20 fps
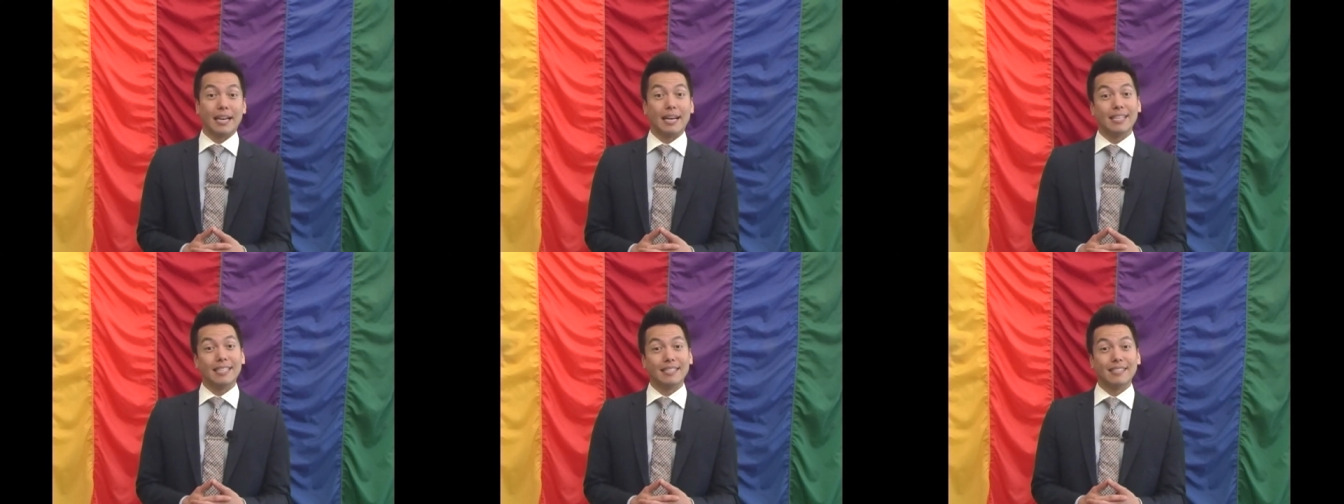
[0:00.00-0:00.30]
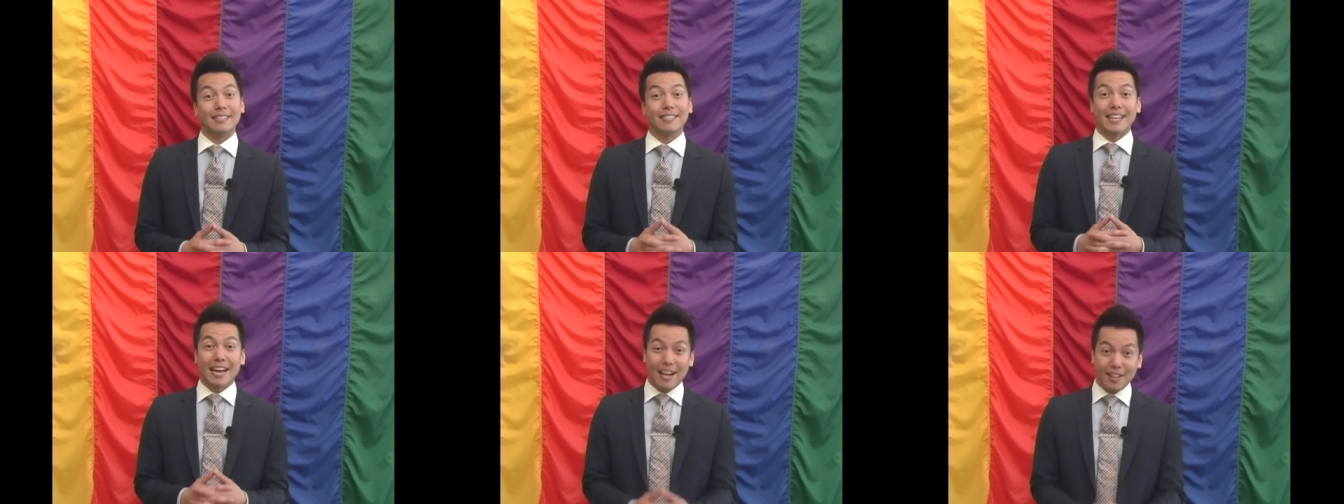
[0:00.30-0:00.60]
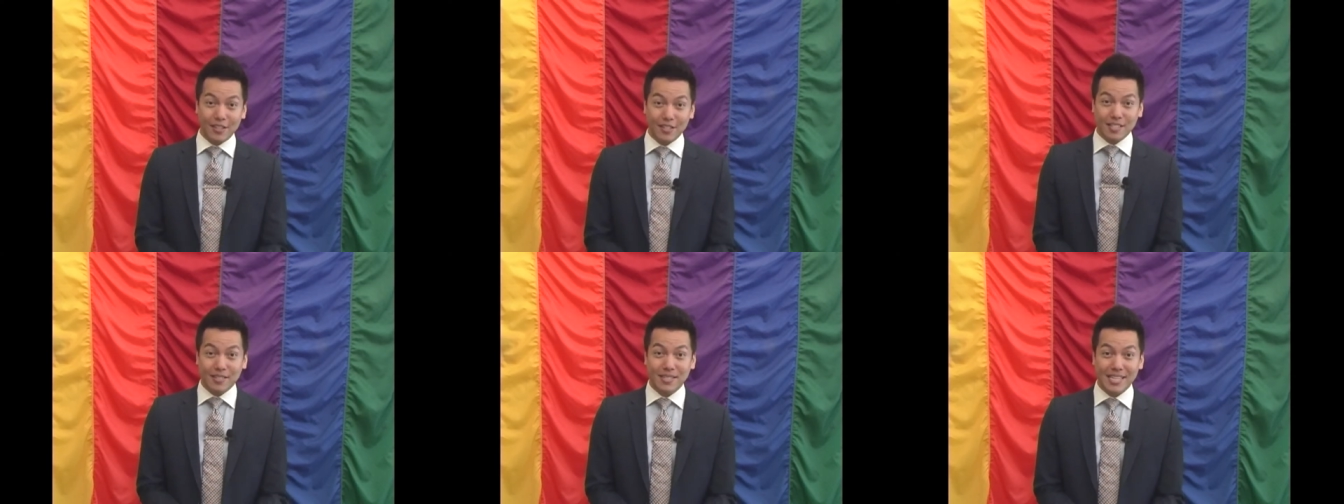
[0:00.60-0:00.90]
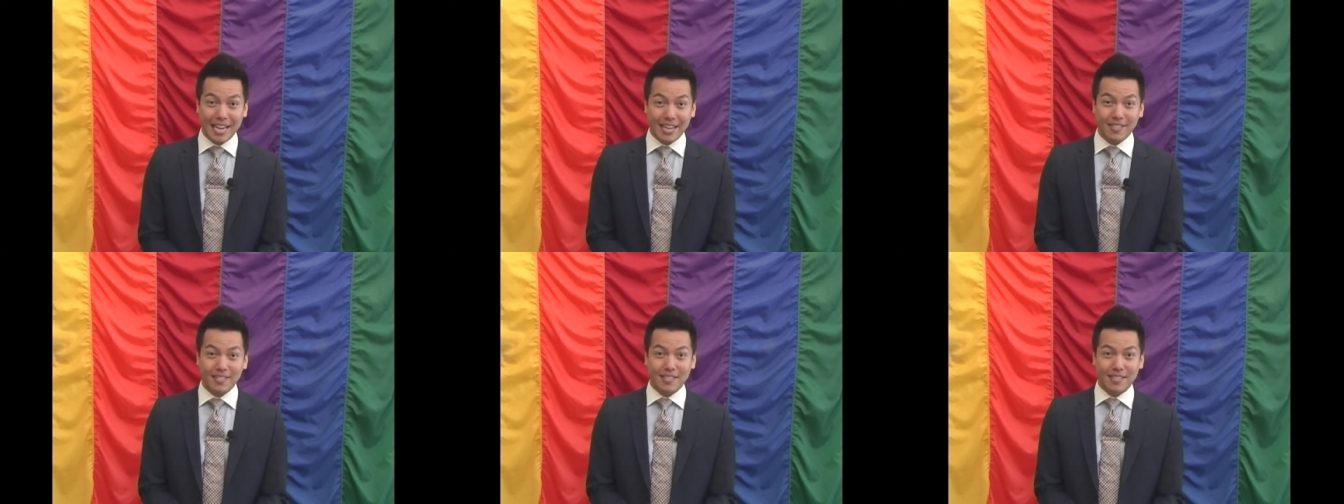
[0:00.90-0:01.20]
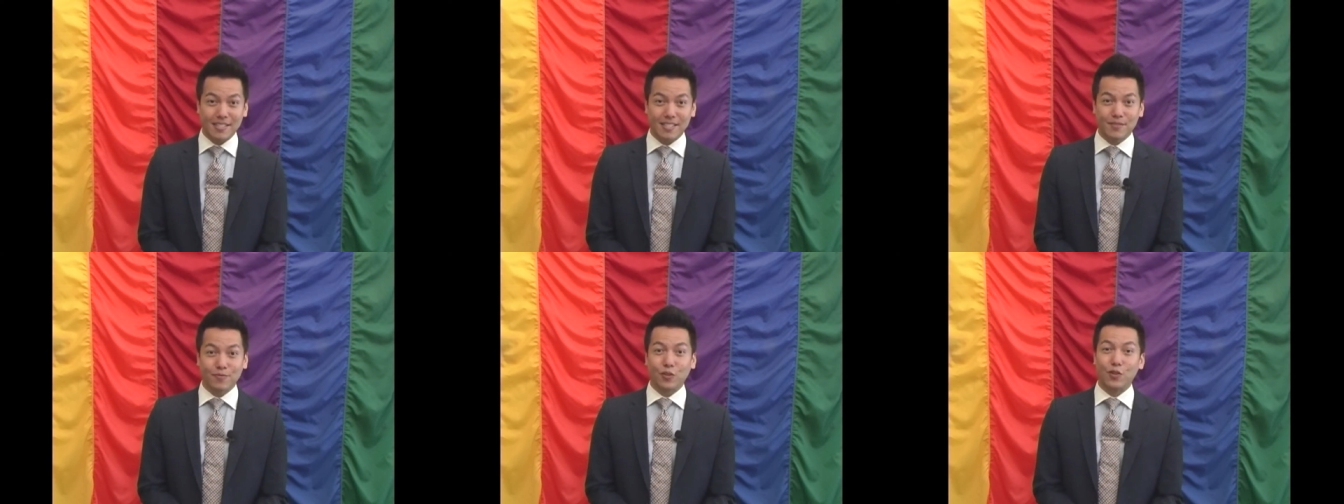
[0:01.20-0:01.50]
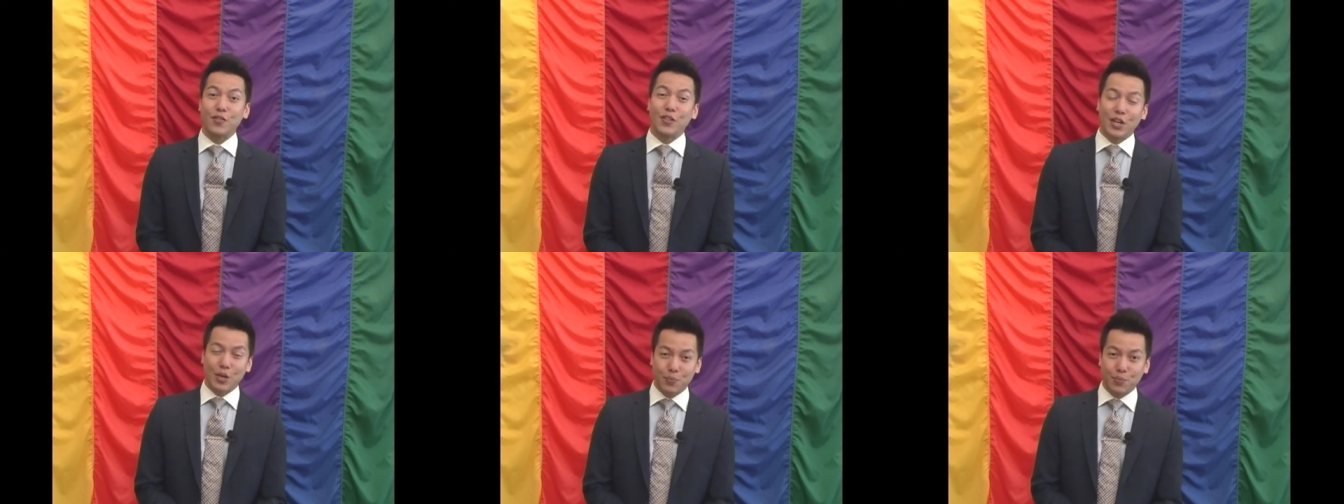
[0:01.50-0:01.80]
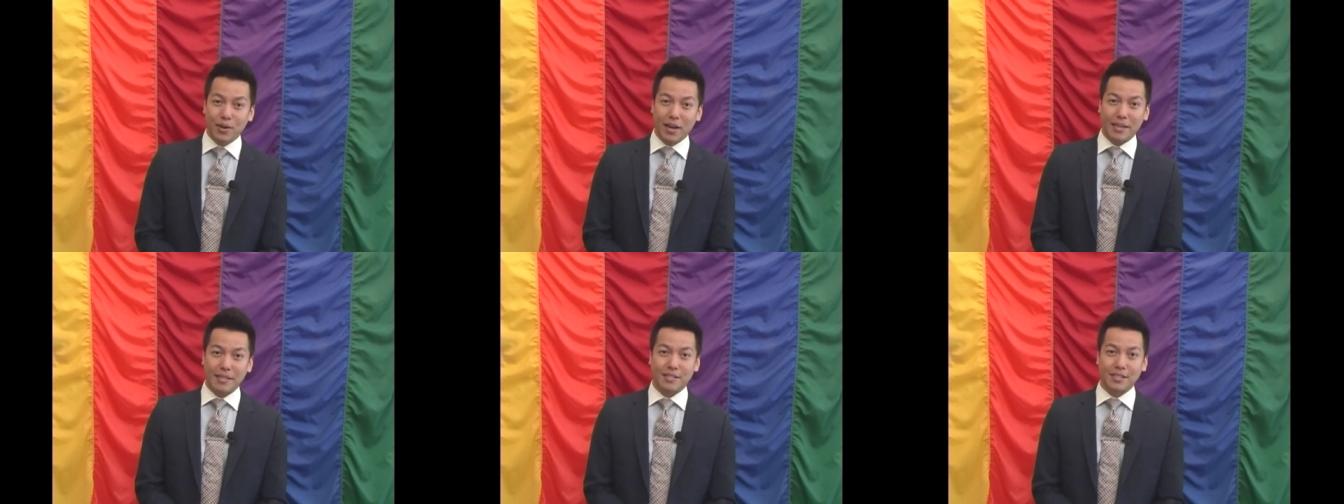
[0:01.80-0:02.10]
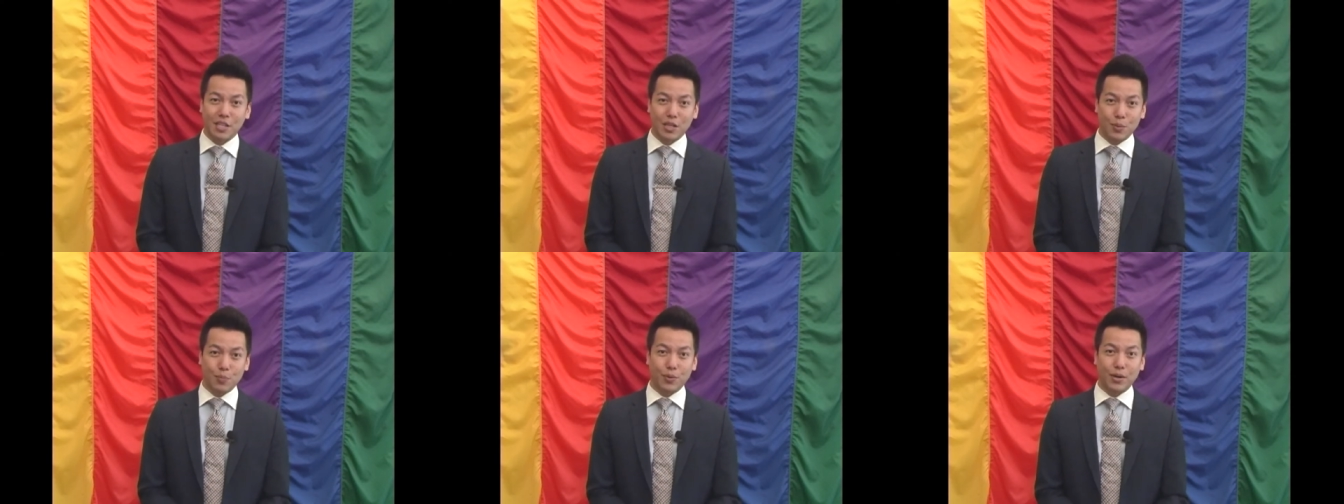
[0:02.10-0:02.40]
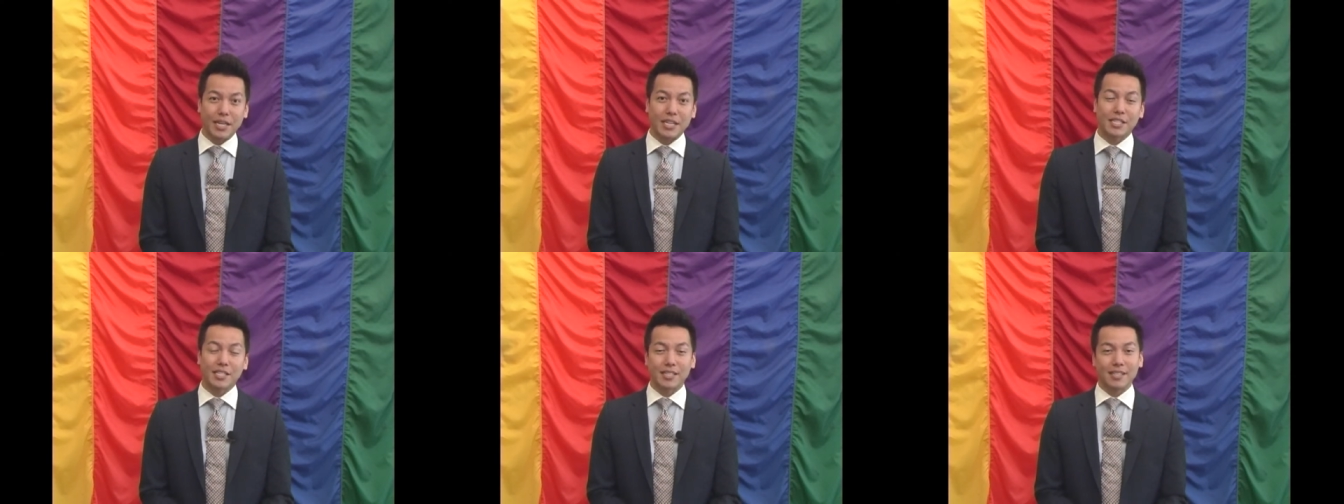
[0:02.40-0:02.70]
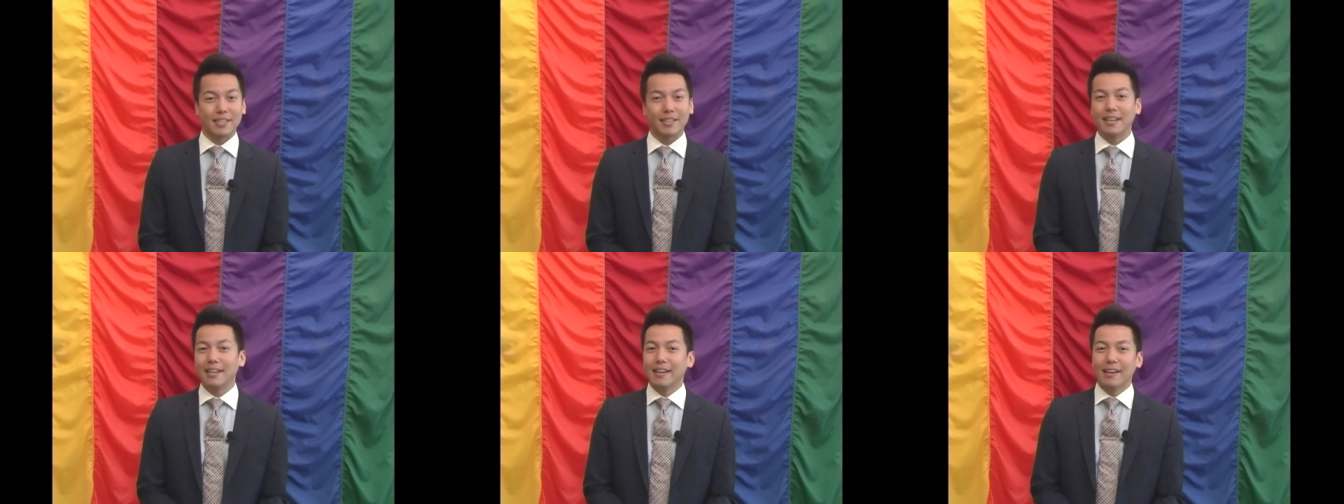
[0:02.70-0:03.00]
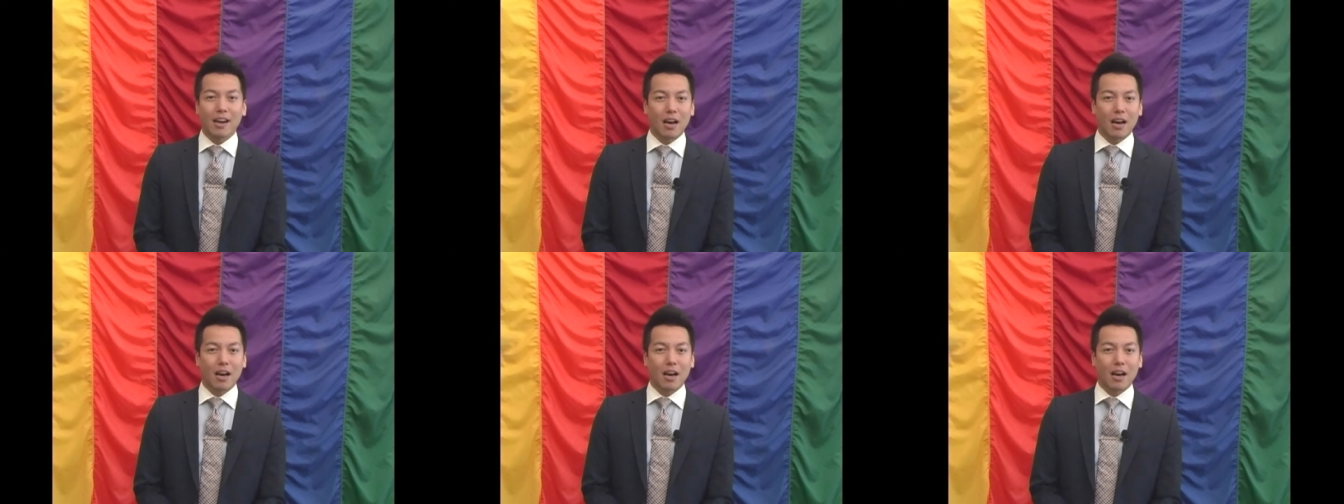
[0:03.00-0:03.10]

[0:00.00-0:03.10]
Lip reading: in Dallas, Texas for their Pride celebration,